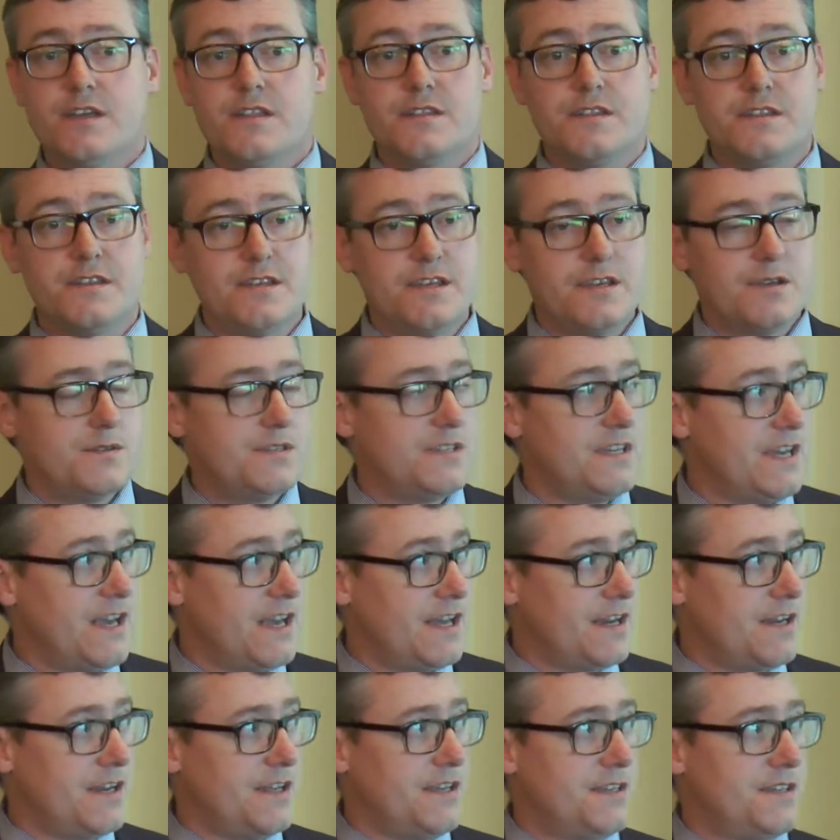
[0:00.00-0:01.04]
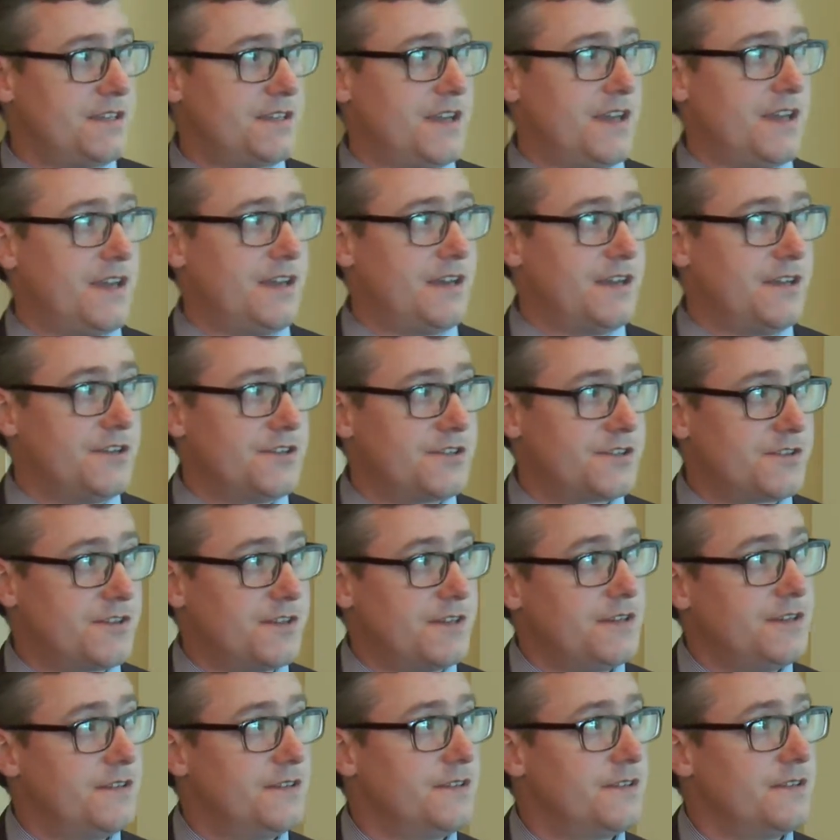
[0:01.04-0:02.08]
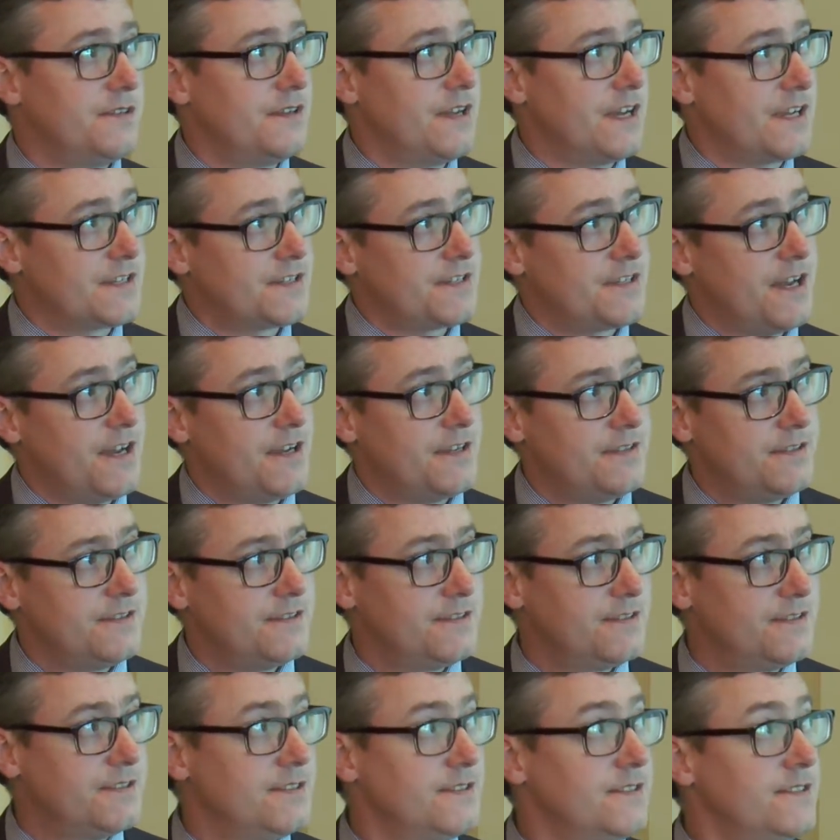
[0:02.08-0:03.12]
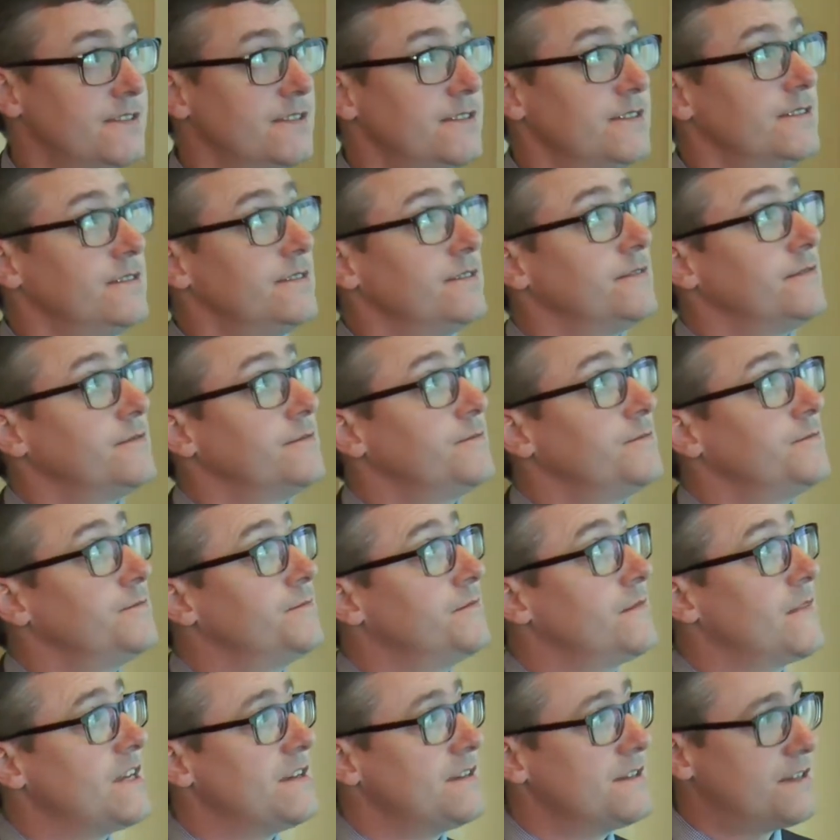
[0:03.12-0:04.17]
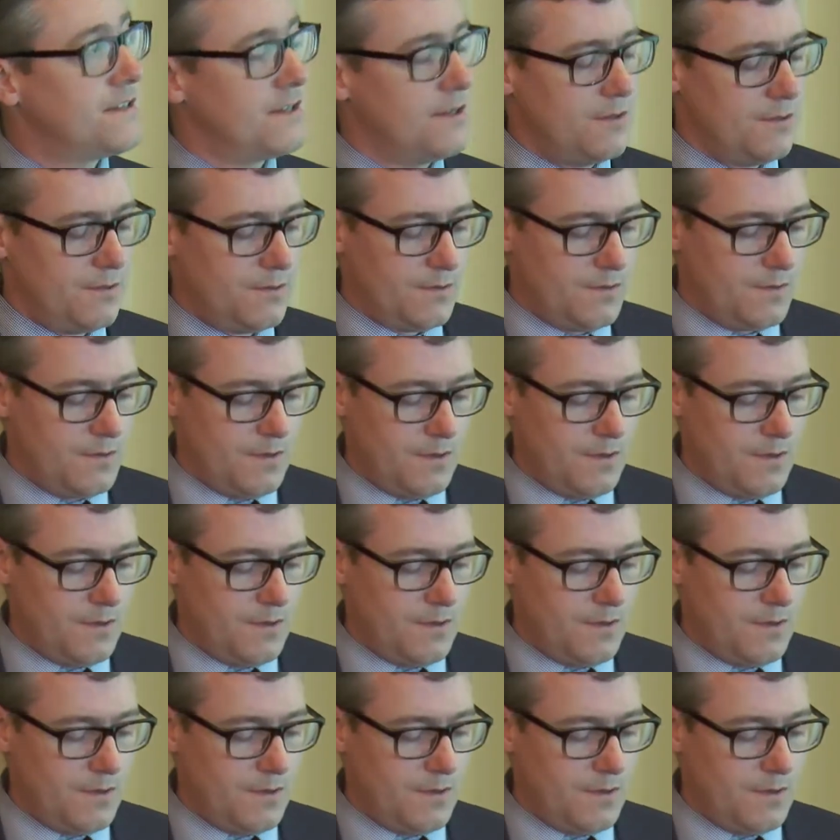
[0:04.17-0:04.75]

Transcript: the DoD entities and industry. Next slide. So